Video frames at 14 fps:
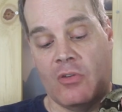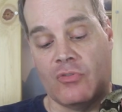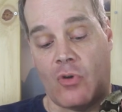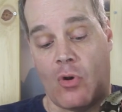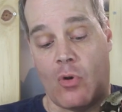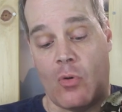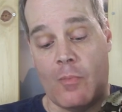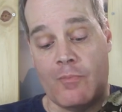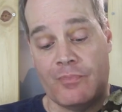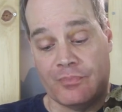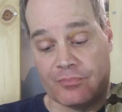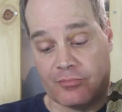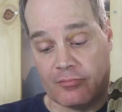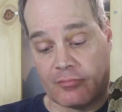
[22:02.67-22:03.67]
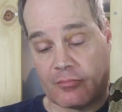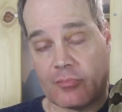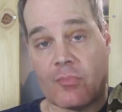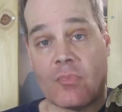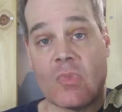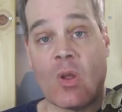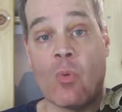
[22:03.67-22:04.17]
So
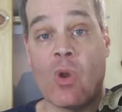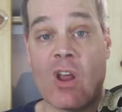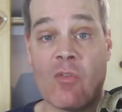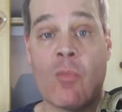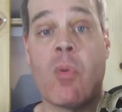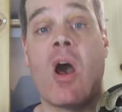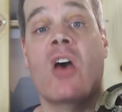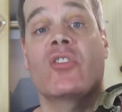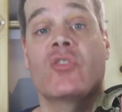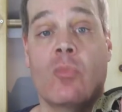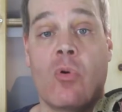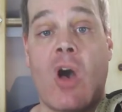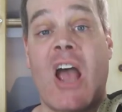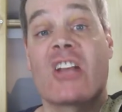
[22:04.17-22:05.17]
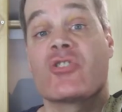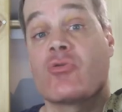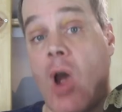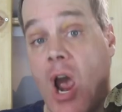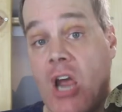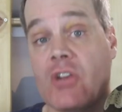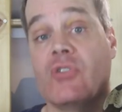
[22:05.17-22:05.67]
whenever possible, I
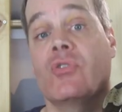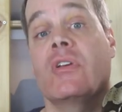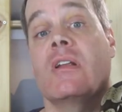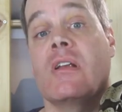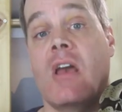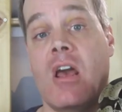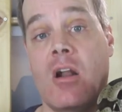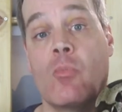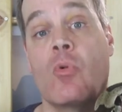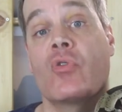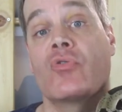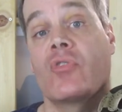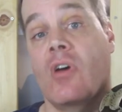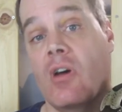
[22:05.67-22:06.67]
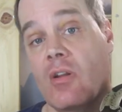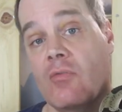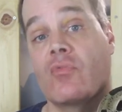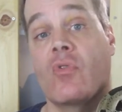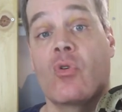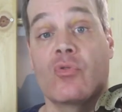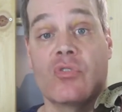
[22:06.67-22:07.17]
try to get animals on
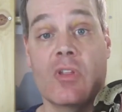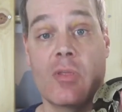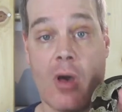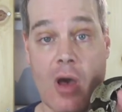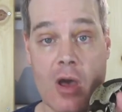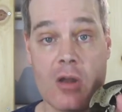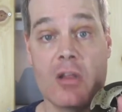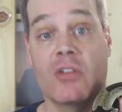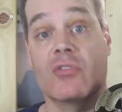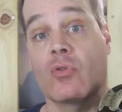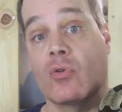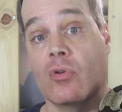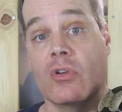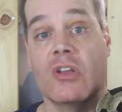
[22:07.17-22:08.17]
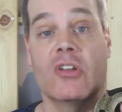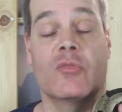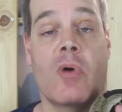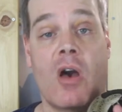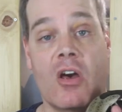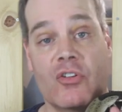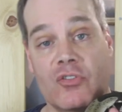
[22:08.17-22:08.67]
frozen-thawed as early as
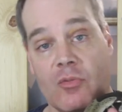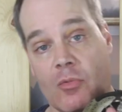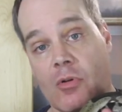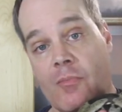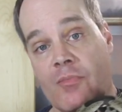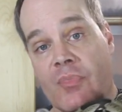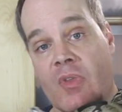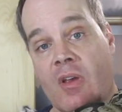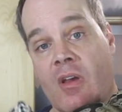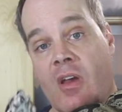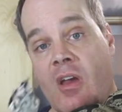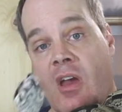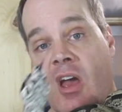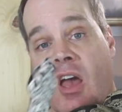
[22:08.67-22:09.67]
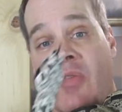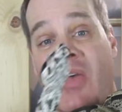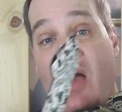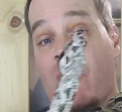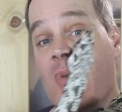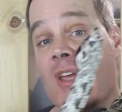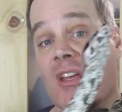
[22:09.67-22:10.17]
possible.
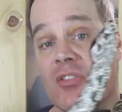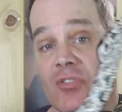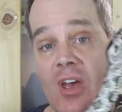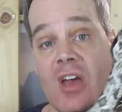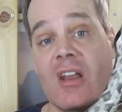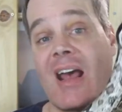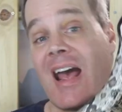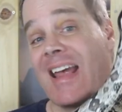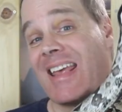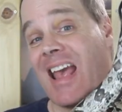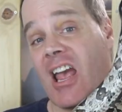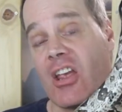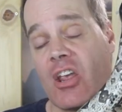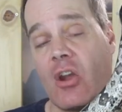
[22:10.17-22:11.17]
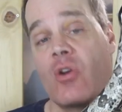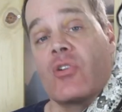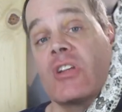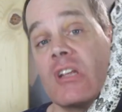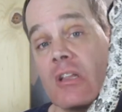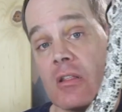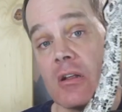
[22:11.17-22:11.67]
That being said, I can't
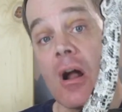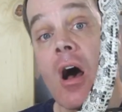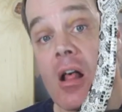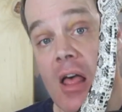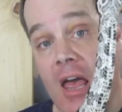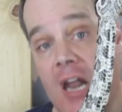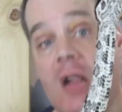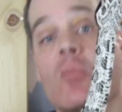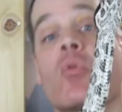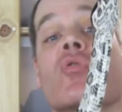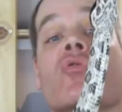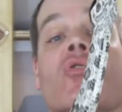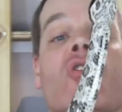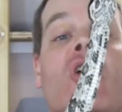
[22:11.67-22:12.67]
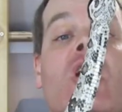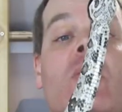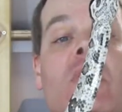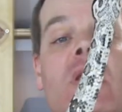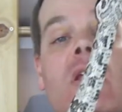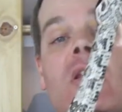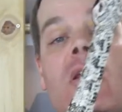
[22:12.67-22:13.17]
guarantee that all animals are going to
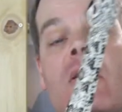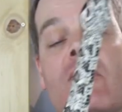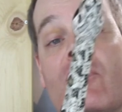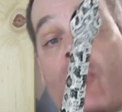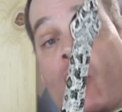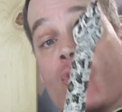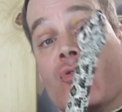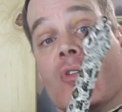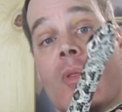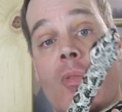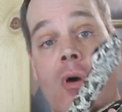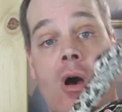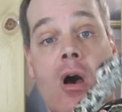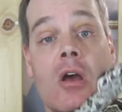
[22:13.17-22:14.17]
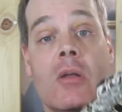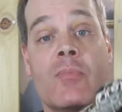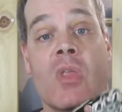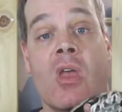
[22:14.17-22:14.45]
be eating frozen-thawed.